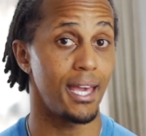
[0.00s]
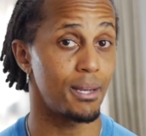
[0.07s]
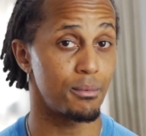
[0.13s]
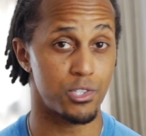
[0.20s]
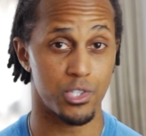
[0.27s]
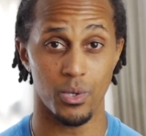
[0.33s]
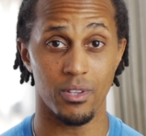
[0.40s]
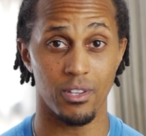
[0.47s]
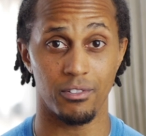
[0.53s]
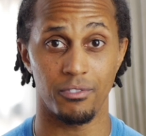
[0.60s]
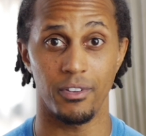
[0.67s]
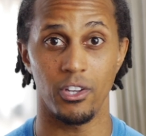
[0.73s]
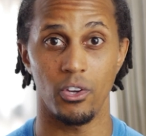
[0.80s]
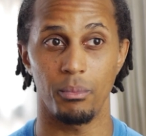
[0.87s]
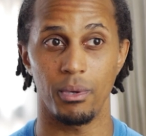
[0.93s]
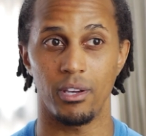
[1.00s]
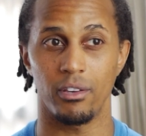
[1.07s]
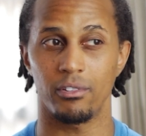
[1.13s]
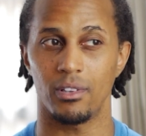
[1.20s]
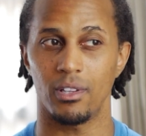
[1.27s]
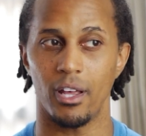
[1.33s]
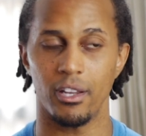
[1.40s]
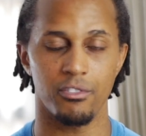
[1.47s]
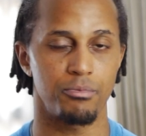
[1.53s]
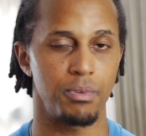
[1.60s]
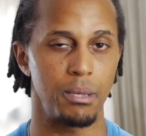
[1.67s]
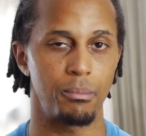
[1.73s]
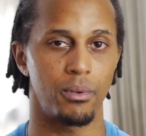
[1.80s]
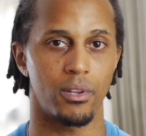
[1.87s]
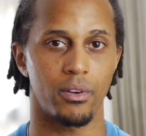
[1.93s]
And I'm shooting this video because a lot of
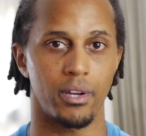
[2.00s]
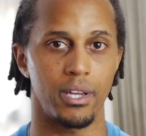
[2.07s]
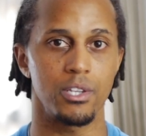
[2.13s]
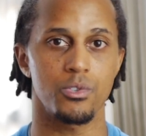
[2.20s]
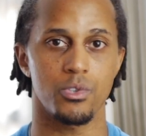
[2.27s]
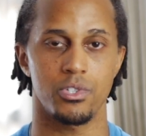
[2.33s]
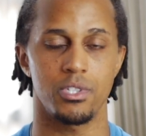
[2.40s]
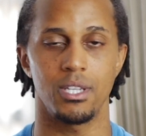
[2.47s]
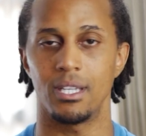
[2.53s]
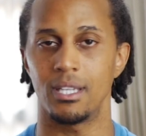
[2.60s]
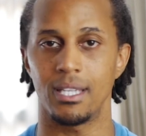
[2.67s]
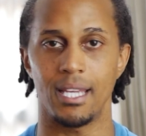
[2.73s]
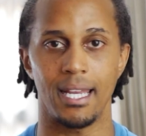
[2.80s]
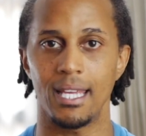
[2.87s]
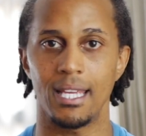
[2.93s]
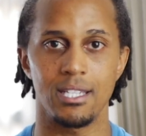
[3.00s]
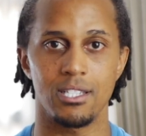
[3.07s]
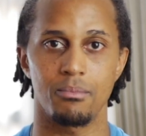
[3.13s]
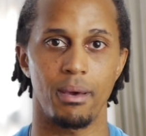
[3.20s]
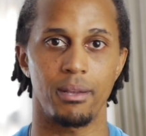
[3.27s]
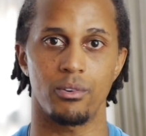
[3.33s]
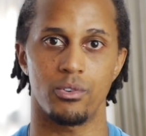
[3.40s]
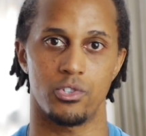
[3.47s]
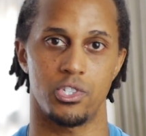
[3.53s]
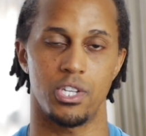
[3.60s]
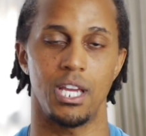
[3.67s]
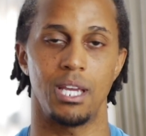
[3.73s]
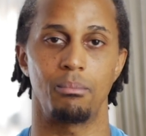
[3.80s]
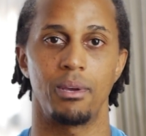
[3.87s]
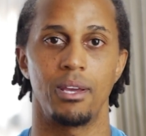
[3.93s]
people are interested in getting into better
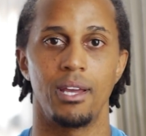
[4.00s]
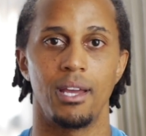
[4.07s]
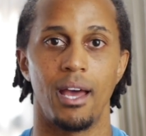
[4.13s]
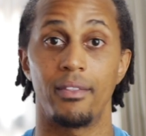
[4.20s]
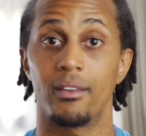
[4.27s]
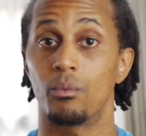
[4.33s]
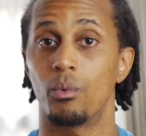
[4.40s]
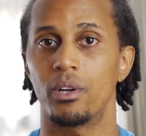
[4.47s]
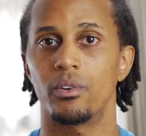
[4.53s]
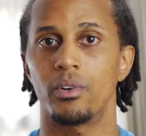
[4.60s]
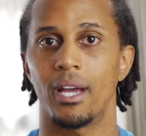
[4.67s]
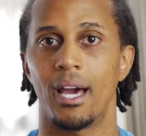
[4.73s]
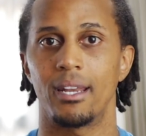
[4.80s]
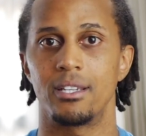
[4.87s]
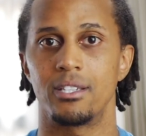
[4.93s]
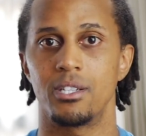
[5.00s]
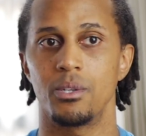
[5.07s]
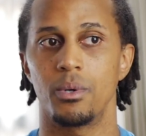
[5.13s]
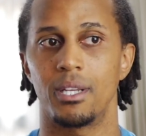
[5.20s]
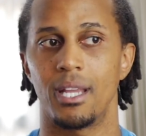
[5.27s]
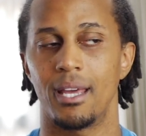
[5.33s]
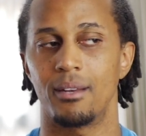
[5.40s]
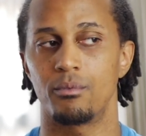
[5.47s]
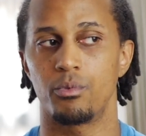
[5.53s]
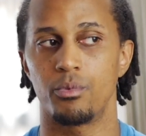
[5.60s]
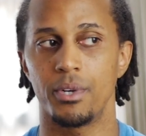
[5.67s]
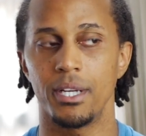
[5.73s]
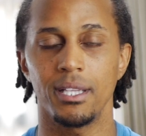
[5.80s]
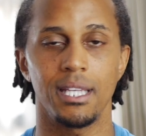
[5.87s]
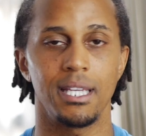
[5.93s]
shape, and they're wondering how to do it, and
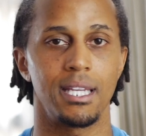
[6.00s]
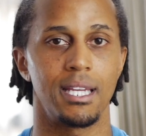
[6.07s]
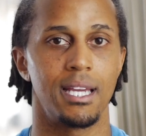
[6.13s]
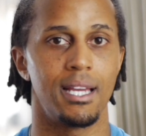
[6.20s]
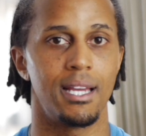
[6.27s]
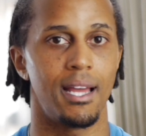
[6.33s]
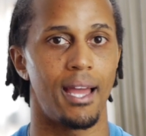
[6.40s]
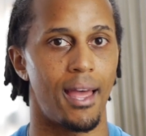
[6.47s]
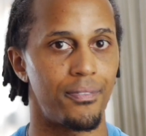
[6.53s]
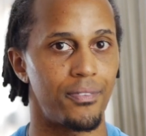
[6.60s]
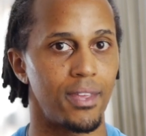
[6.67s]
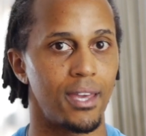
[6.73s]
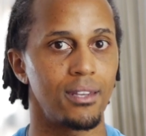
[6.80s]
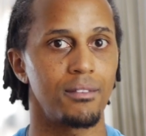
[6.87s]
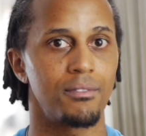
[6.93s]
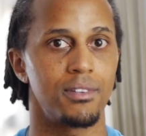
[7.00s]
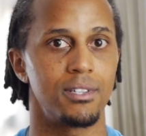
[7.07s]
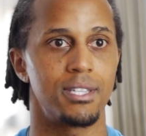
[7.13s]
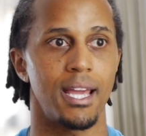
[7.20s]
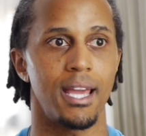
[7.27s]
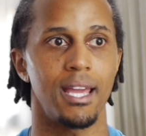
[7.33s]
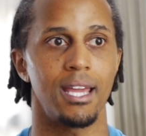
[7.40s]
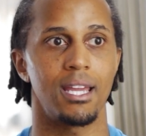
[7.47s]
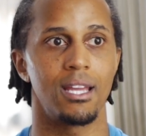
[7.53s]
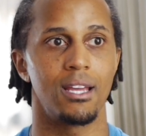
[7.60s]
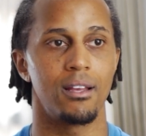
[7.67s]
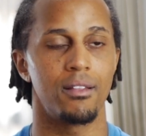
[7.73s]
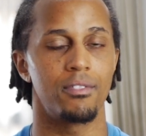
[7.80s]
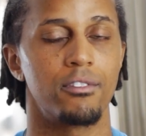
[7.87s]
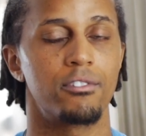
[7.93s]
really, at the end of the day,
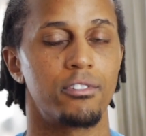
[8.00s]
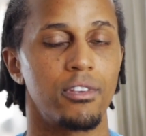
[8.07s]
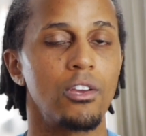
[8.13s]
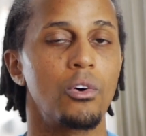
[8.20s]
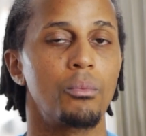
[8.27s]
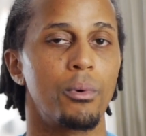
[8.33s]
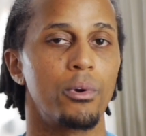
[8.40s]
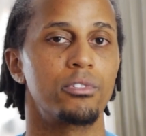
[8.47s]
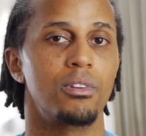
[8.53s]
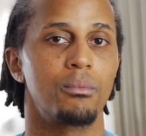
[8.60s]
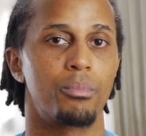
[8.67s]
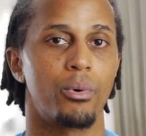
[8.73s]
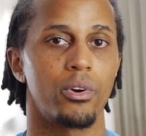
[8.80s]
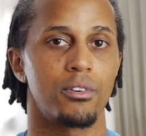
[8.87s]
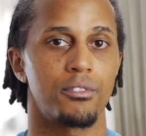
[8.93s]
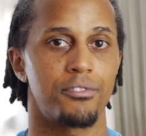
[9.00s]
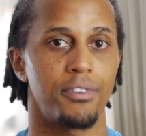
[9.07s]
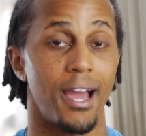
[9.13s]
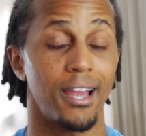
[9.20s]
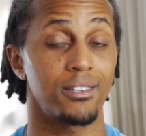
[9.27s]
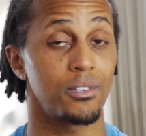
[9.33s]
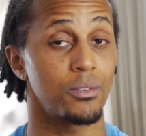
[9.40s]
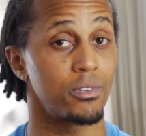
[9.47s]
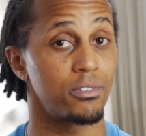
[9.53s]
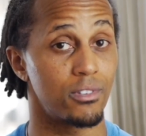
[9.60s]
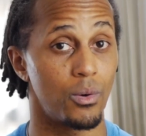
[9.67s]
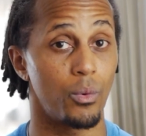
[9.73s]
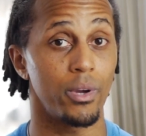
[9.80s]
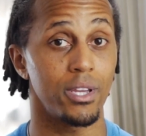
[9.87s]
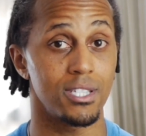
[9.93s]
the single most important factor is
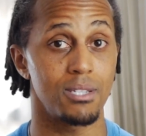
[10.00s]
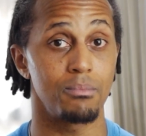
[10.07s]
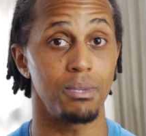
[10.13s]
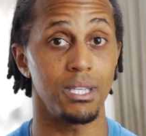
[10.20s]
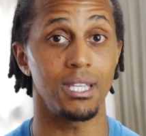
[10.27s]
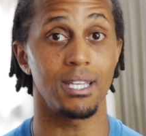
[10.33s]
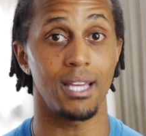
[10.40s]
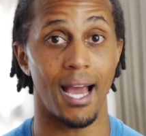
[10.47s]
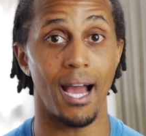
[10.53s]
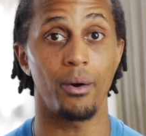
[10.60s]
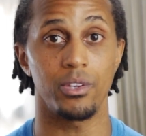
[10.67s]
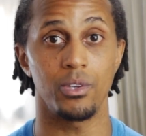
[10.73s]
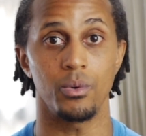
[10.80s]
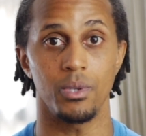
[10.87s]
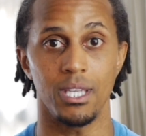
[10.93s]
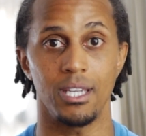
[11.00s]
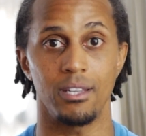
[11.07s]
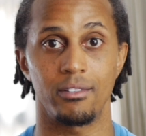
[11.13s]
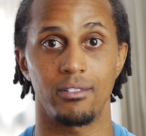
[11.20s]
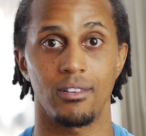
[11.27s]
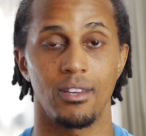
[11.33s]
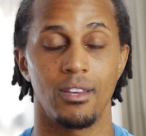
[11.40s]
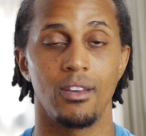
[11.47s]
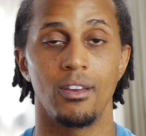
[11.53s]
going to be how you eat.